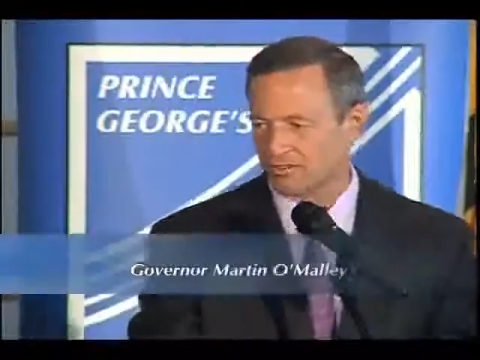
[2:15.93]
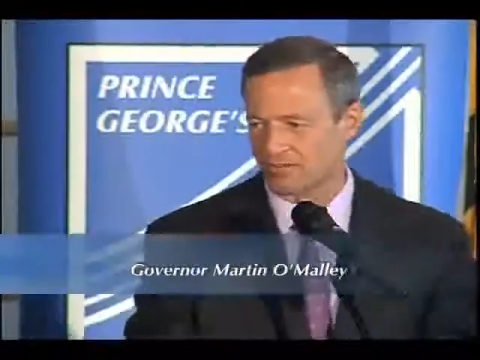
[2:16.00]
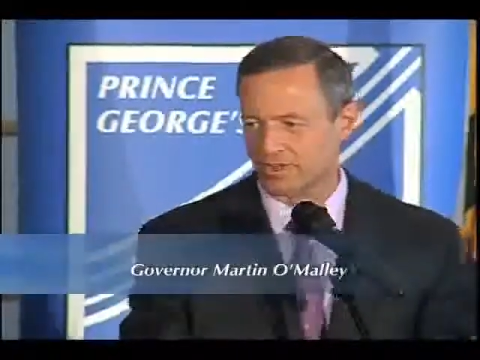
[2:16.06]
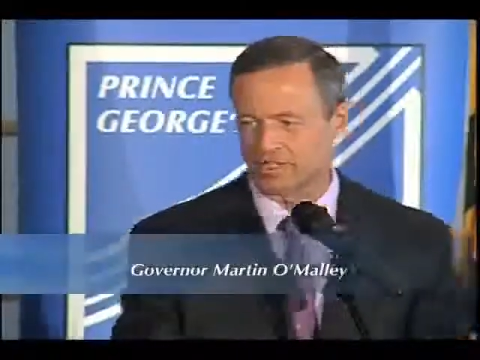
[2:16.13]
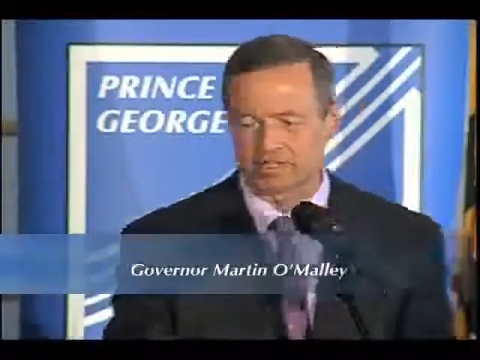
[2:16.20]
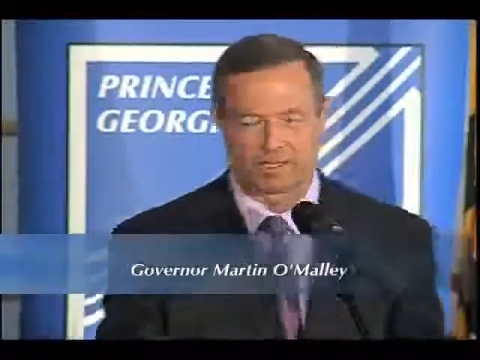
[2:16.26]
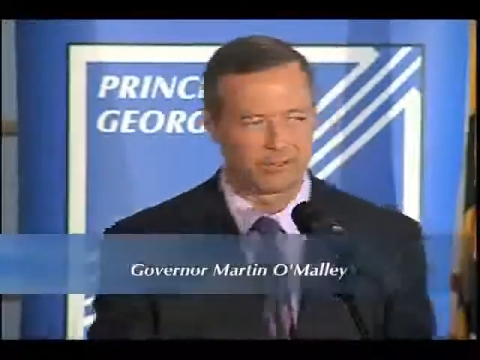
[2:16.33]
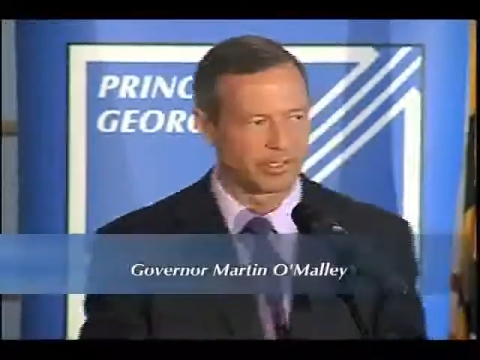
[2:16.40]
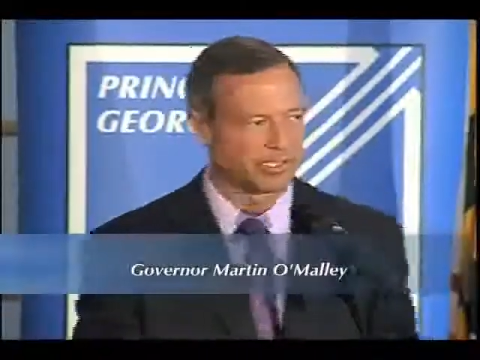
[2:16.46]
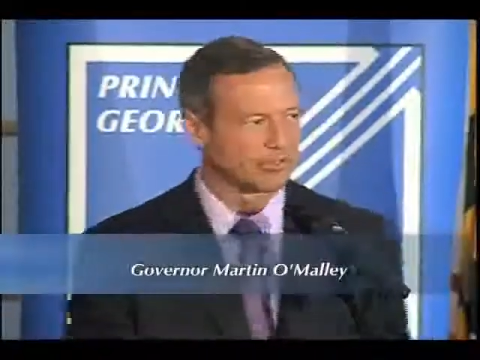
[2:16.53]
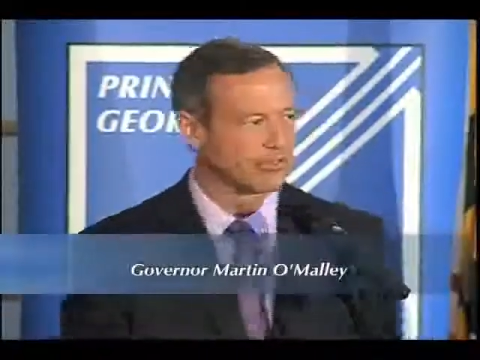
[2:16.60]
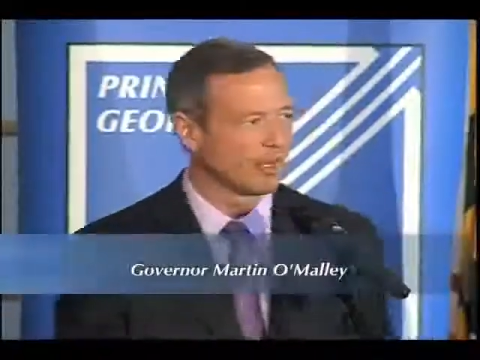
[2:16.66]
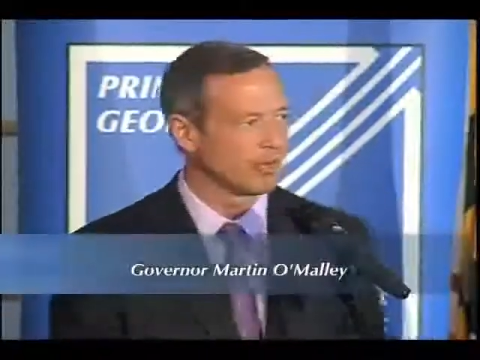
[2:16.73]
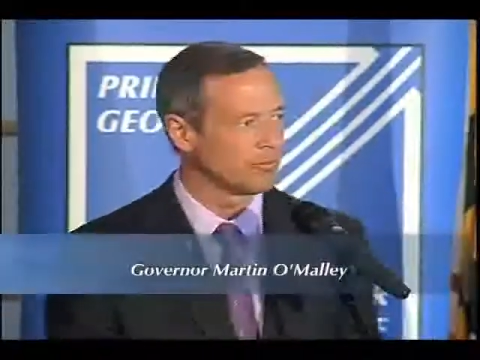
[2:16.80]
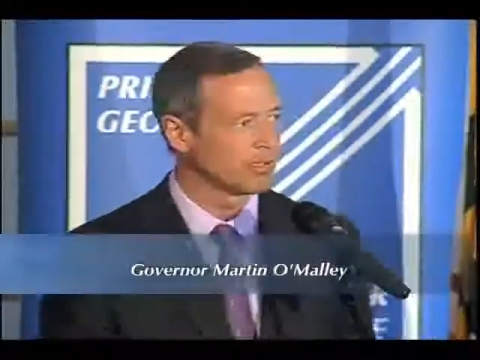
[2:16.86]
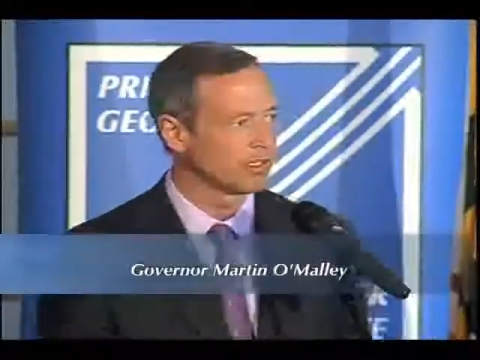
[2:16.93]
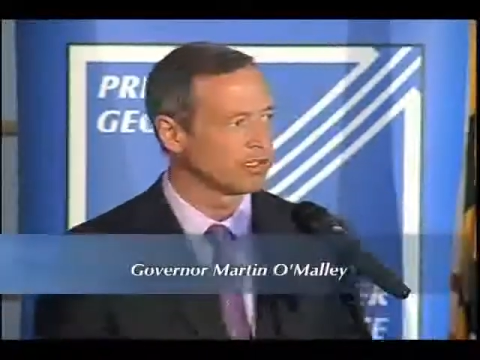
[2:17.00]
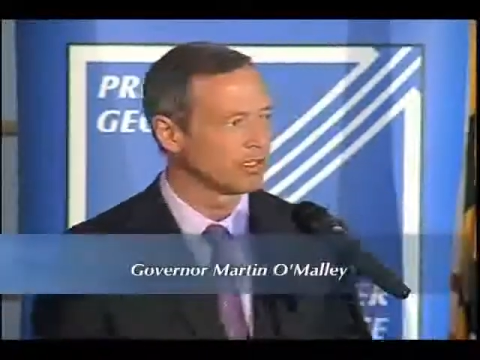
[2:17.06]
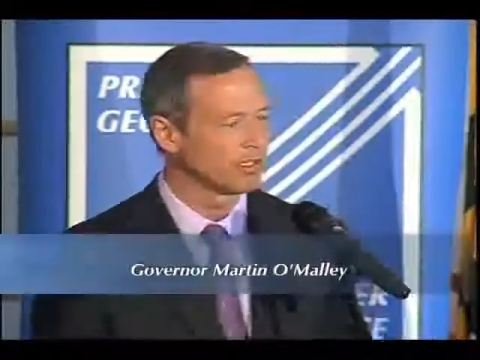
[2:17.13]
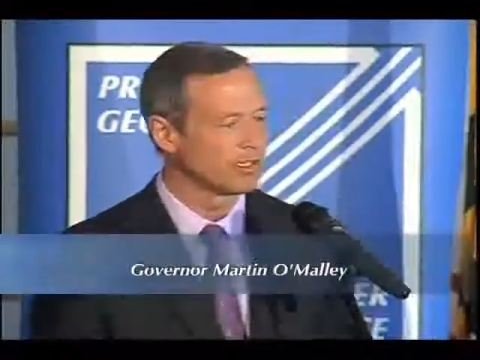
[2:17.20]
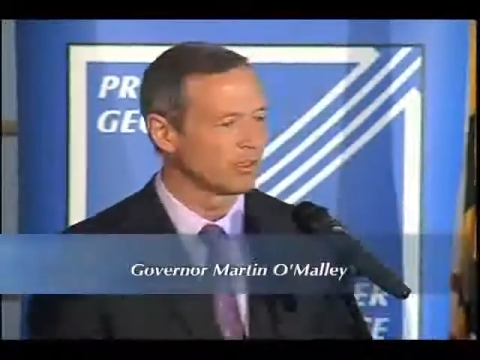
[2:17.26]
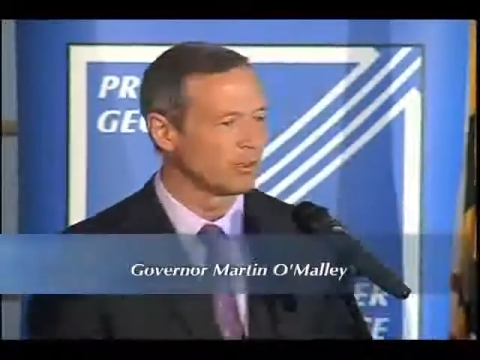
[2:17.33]
of Economic Development
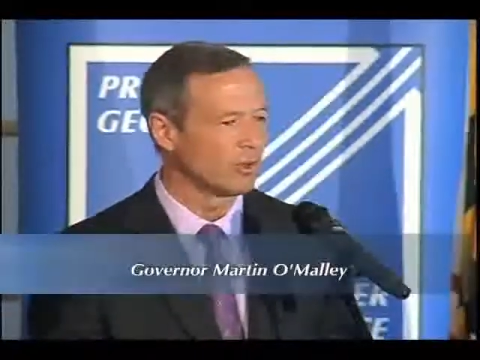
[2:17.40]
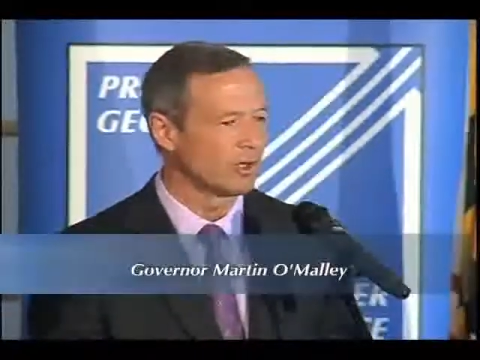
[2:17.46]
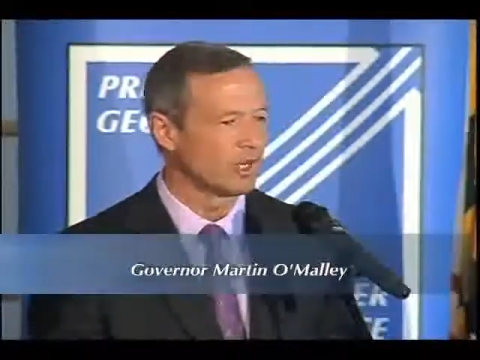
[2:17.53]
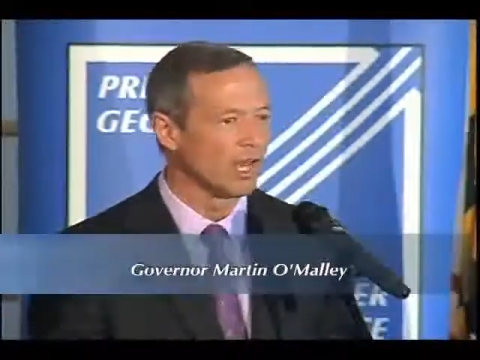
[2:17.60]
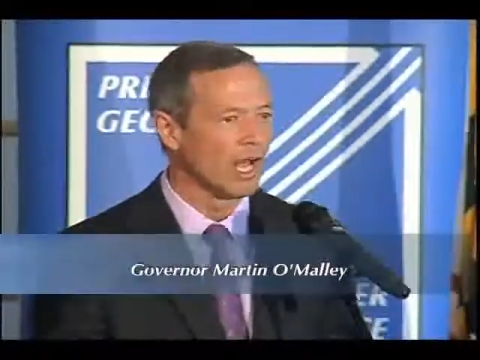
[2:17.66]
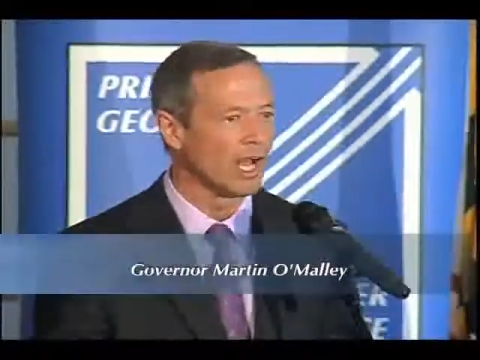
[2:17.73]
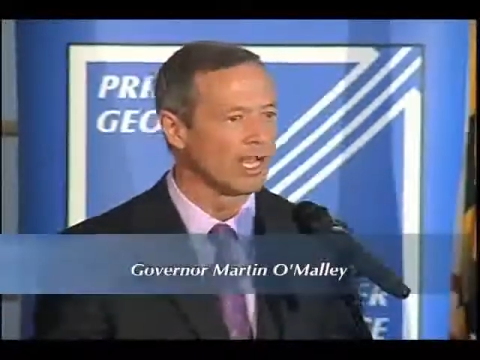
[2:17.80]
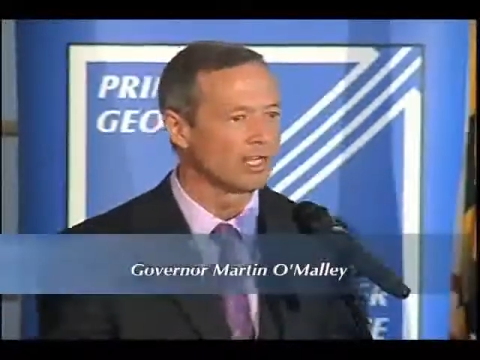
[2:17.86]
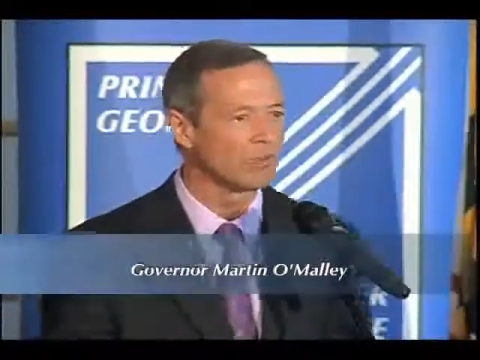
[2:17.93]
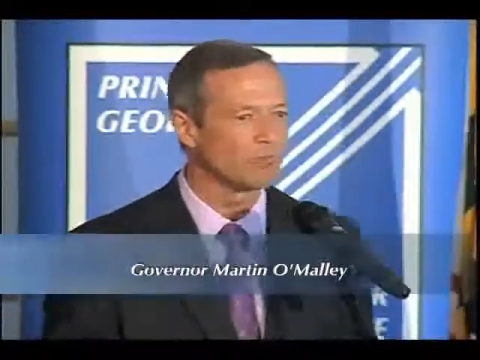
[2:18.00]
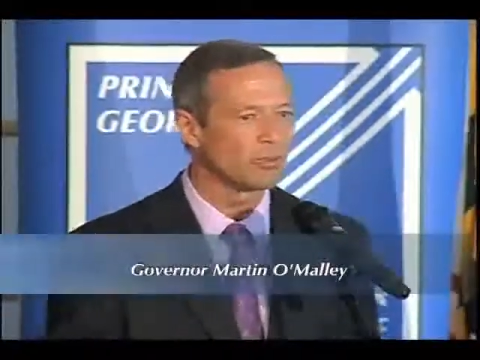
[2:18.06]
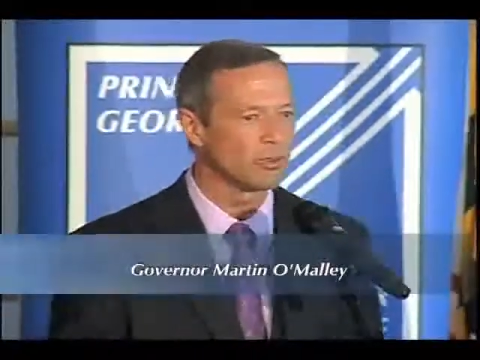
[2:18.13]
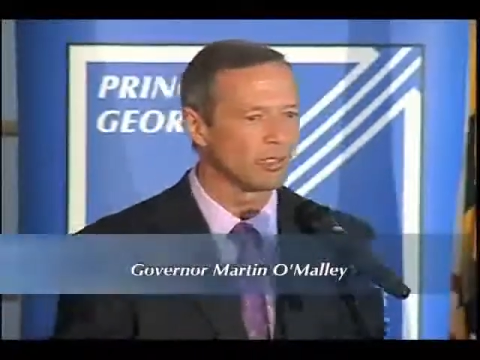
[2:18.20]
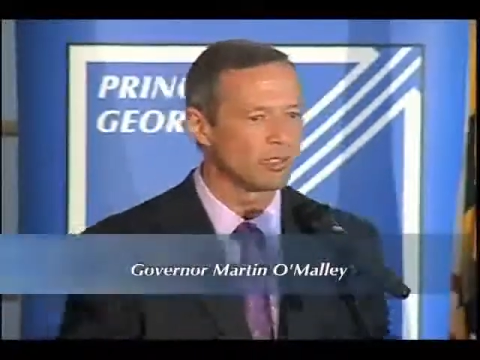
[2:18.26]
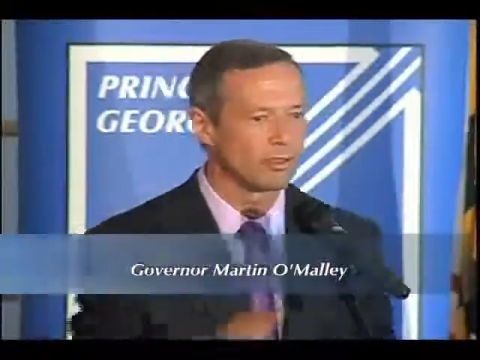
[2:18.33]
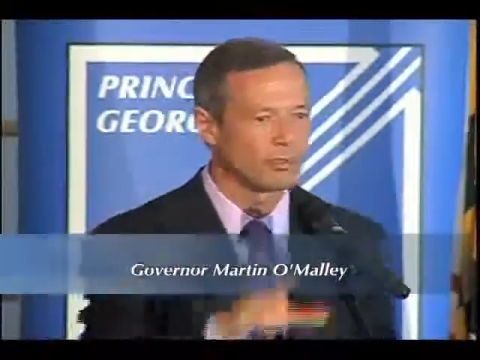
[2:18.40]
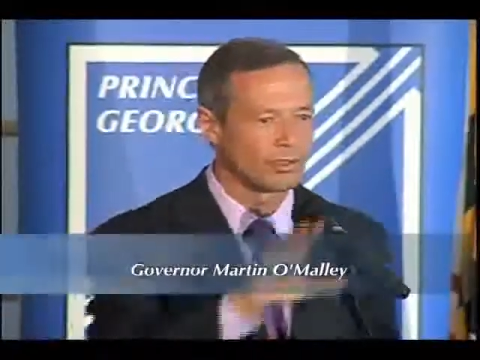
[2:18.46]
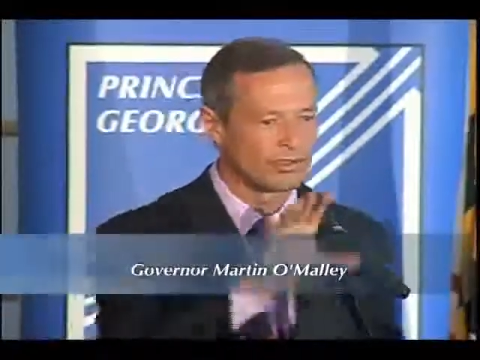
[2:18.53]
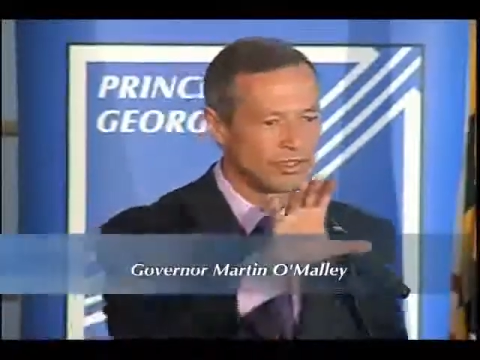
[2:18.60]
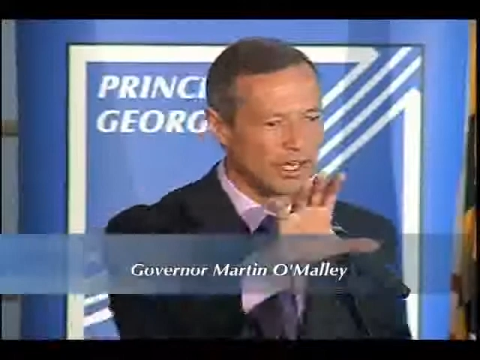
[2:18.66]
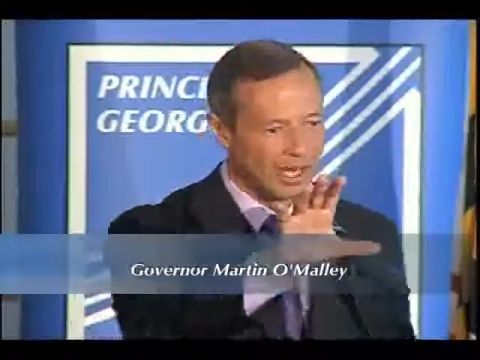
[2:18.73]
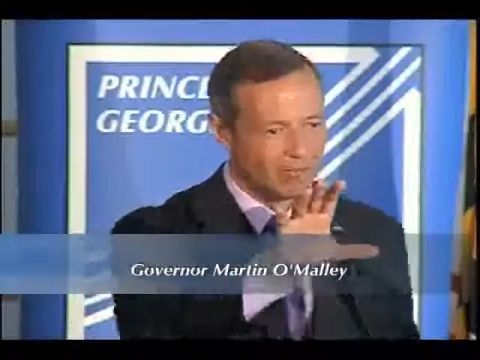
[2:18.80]
getting you online and putting you
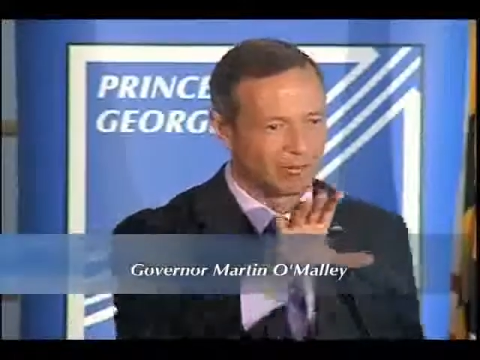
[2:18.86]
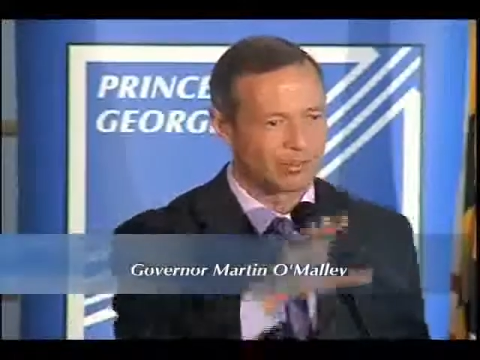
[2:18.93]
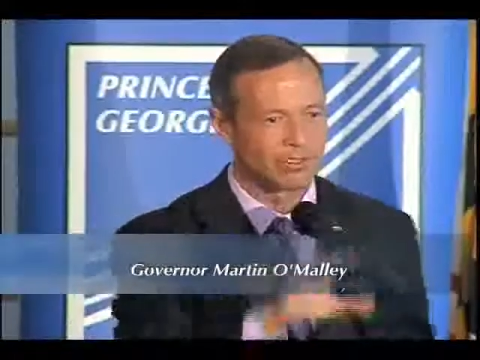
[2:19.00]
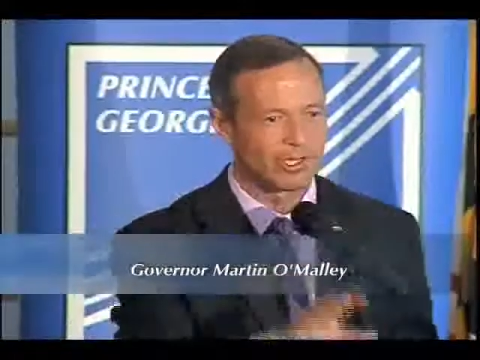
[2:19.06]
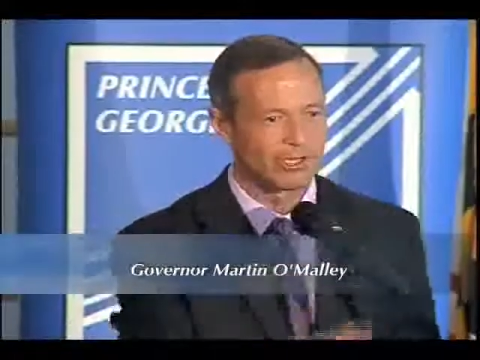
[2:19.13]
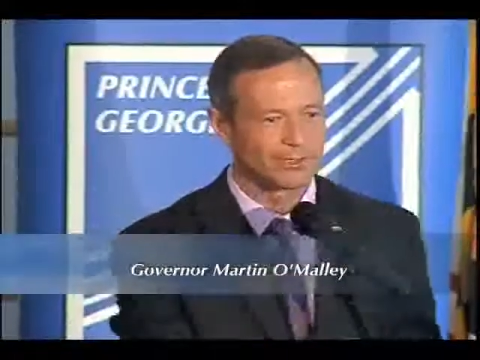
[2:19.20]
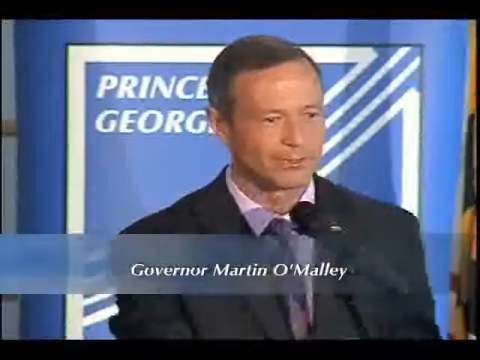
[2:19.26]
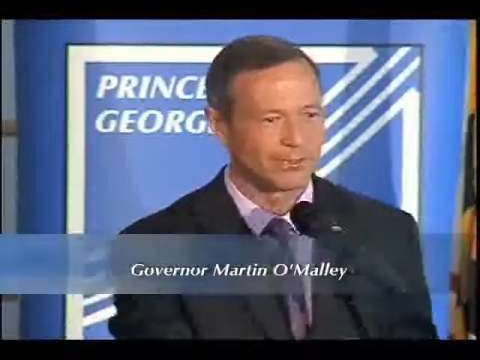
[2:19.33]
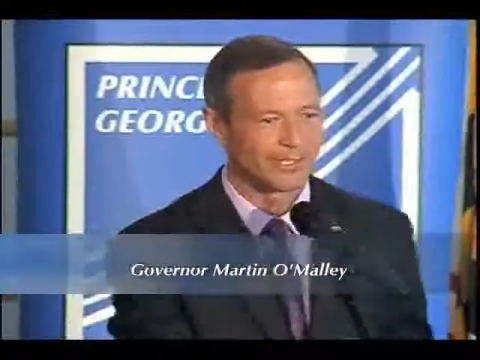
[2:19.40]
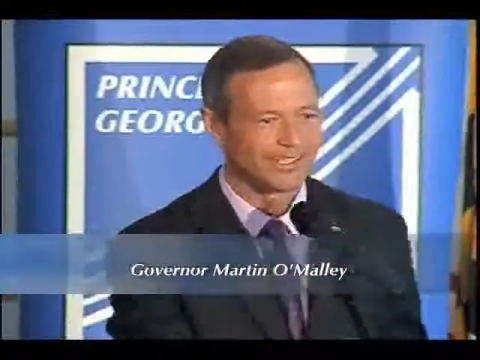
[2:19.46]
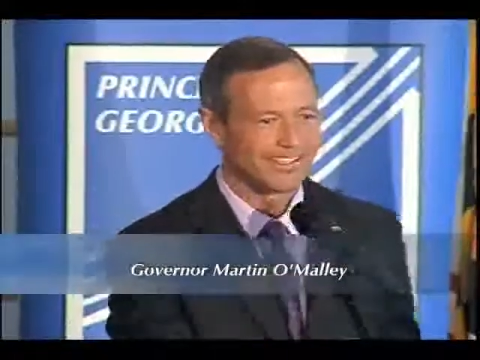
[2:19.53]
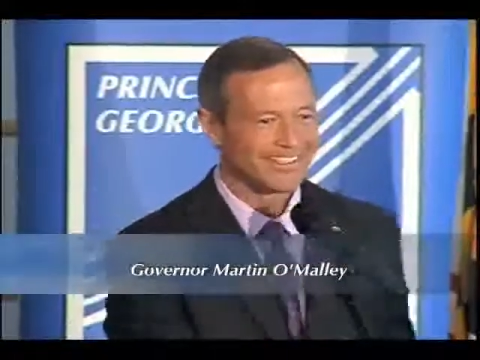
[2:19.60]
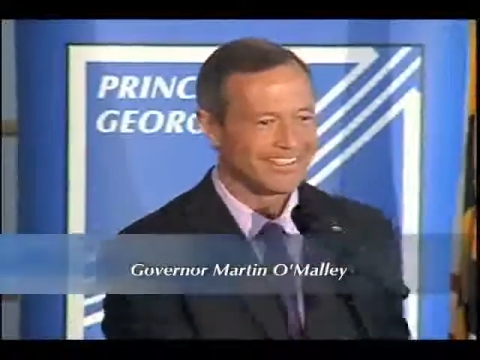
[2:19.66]
as an advertisement